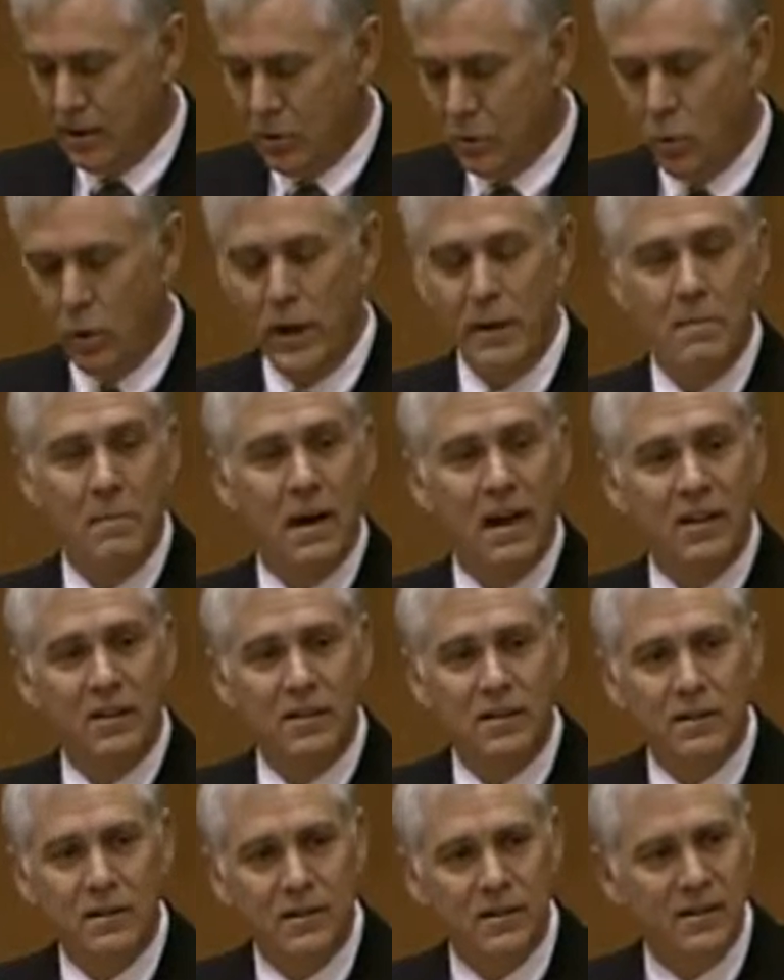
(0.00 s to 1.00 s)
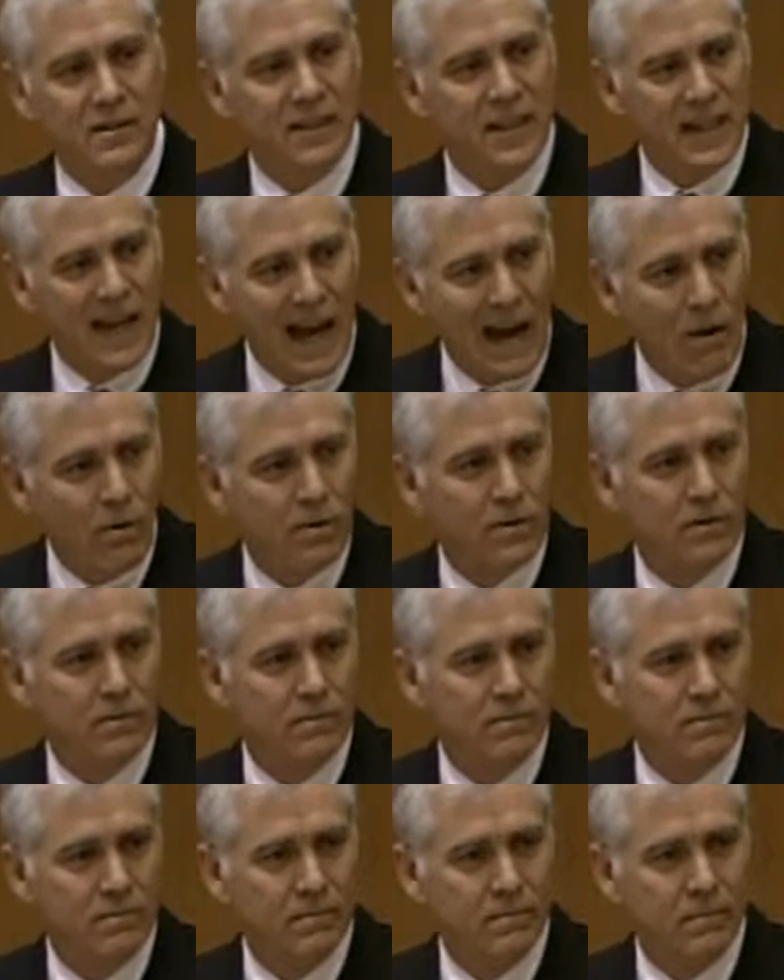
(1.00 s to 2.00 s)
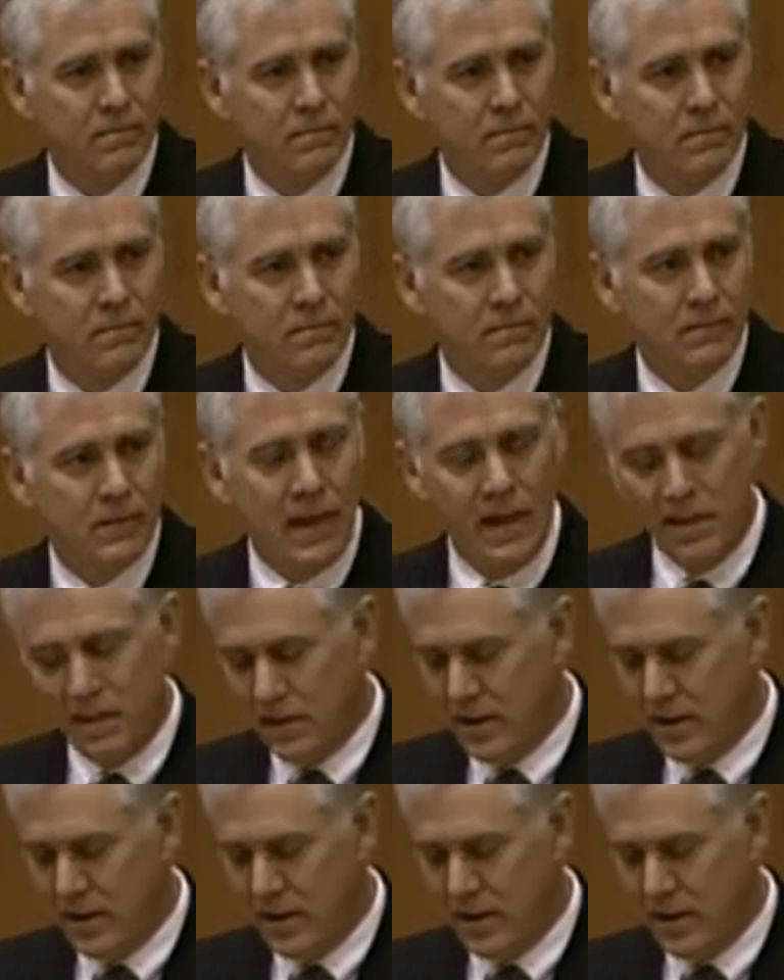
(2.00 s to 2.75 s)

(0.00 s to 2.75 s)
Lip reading: we must seek out and